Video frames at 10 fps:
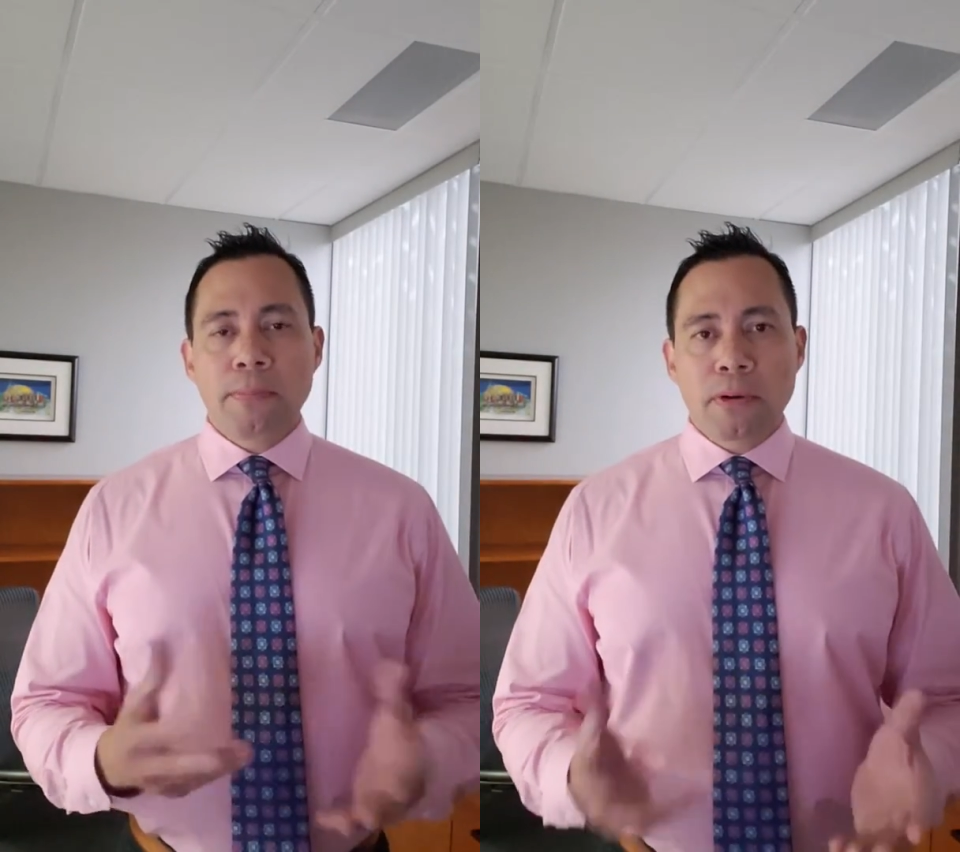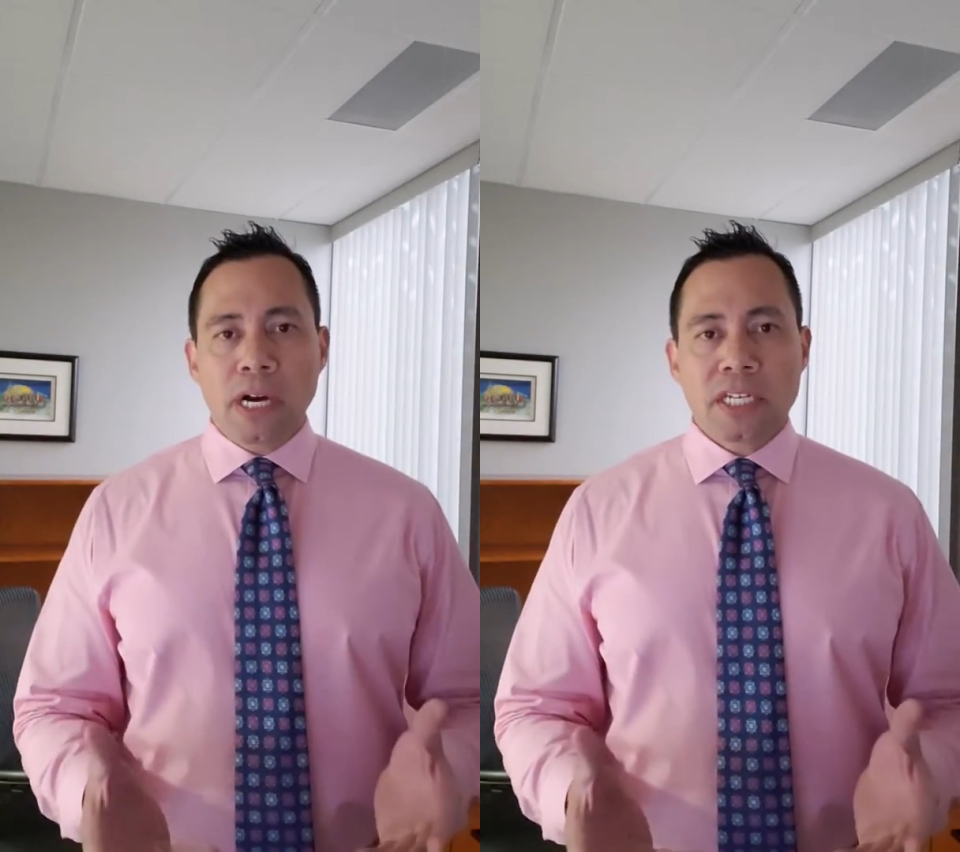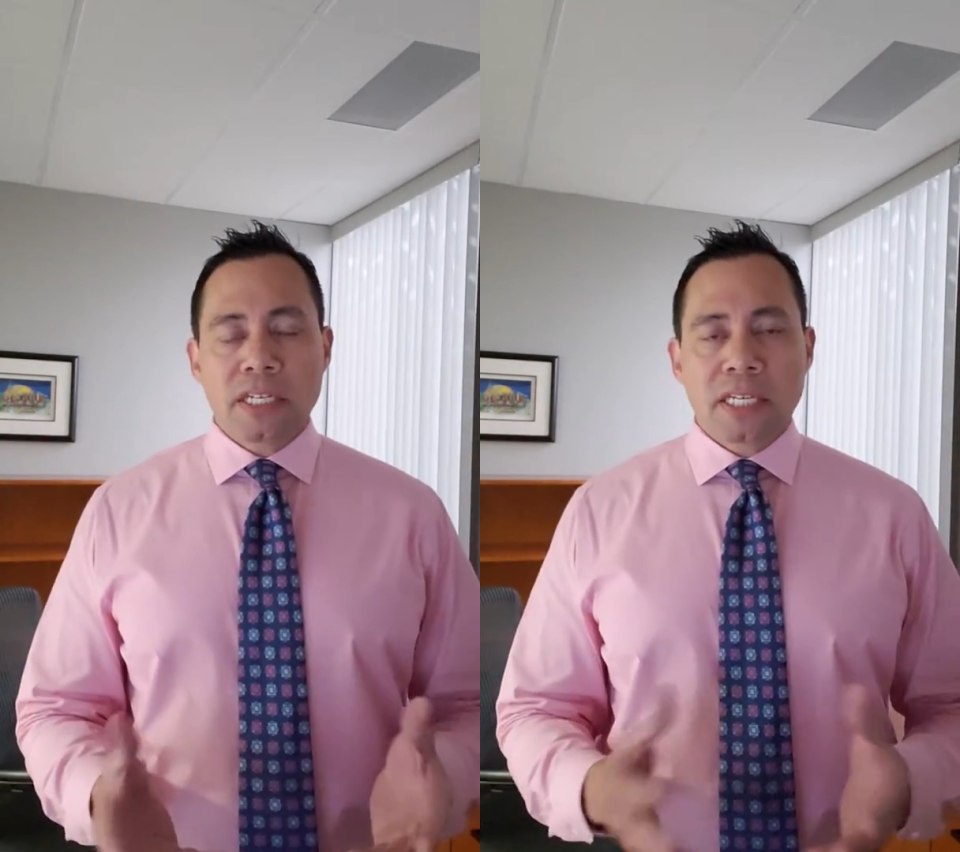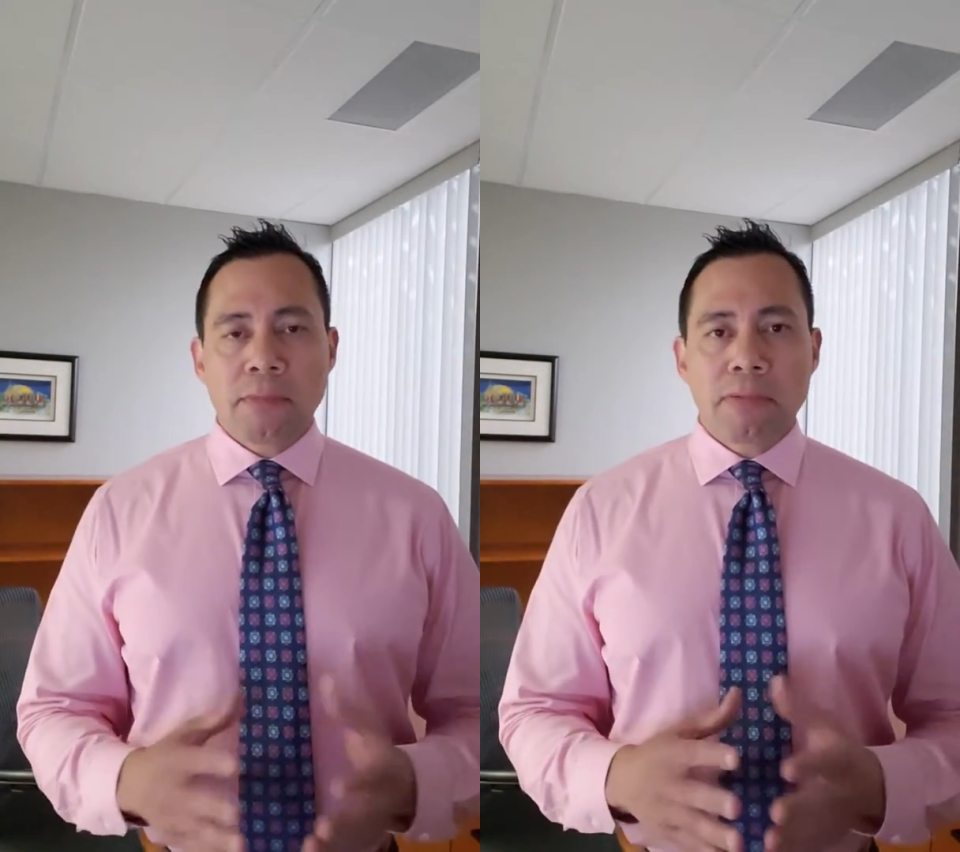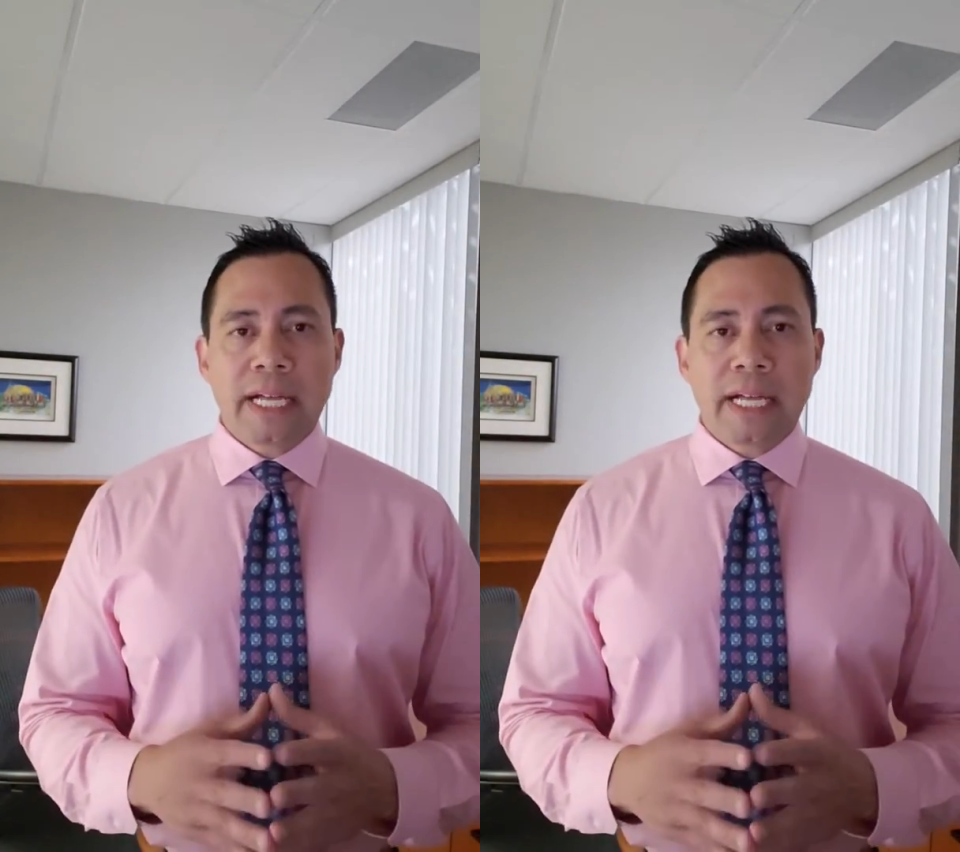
processing